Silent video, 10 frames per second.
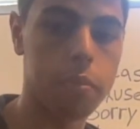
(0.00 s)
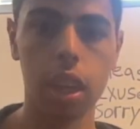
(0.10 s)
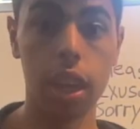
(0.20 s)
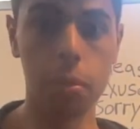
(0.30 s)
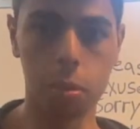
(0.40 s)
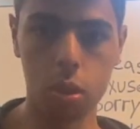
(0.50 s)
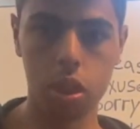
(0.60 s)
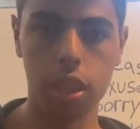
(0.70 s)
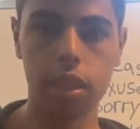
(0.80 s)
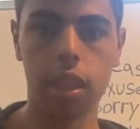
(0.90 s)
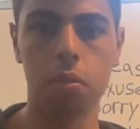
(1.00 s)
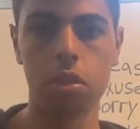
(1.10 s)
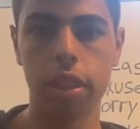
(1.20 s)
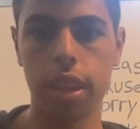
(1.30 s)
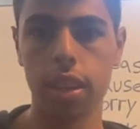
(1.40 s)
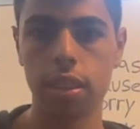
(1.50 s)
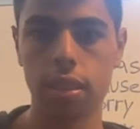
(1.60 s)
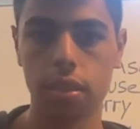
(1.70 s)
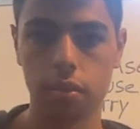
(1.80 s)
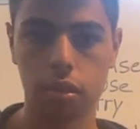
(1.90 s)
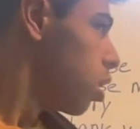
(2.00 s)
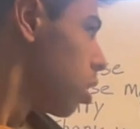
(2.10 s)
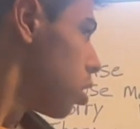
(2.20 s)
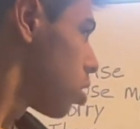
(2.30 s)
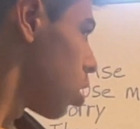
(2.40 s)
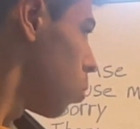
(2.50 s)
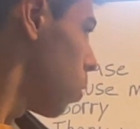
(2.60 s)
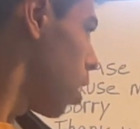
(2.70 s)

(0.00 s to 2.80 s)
In the Portuguese language, that is. So,